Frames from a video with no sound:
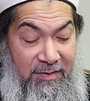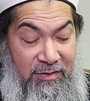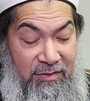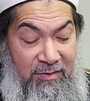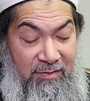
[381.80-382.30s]

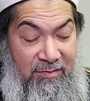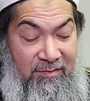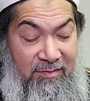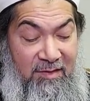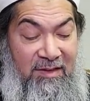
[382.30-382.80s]
So
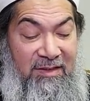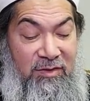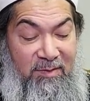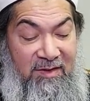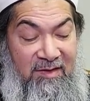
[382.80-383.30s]
Allah
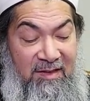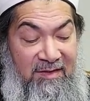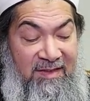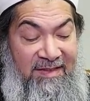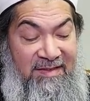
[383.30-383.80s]
subhanahu wa
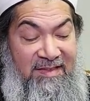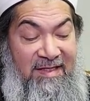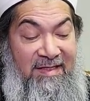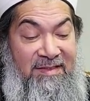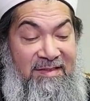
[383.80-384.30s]
ta'ala then
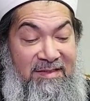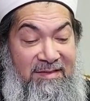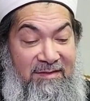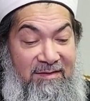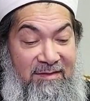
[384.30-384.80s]

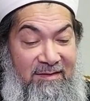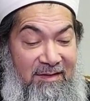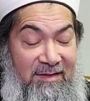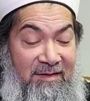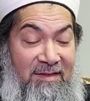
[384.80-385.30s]
says,
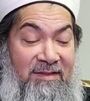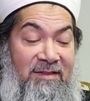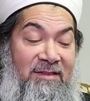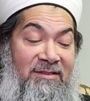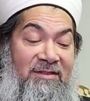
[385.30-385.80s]
and this
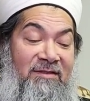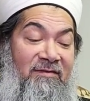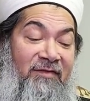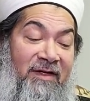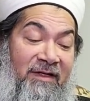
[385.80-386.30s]
is
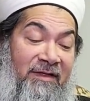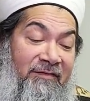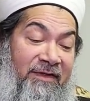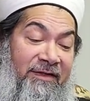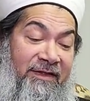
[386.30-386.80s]
very,
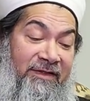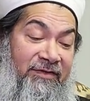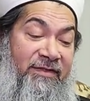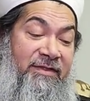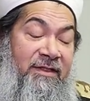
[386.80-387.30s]
very
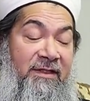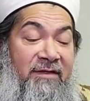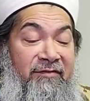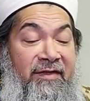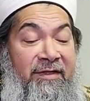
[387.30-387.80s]
interesting
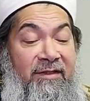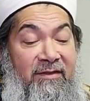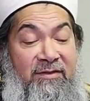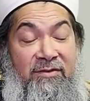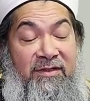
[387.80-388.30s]
and
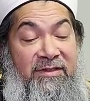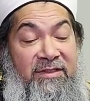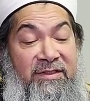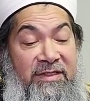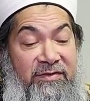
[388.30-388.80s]
it's not
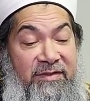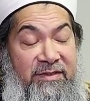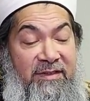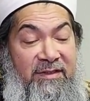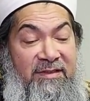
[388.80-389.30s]
just
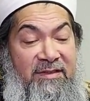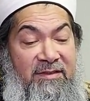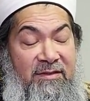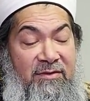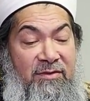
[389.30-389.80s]
interesting,
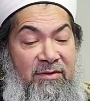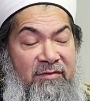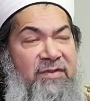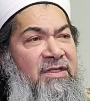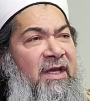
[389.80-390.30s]
it's sort
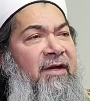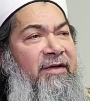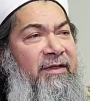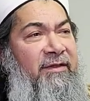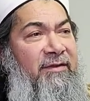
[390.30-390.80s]
of
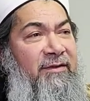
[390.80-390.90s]
scary.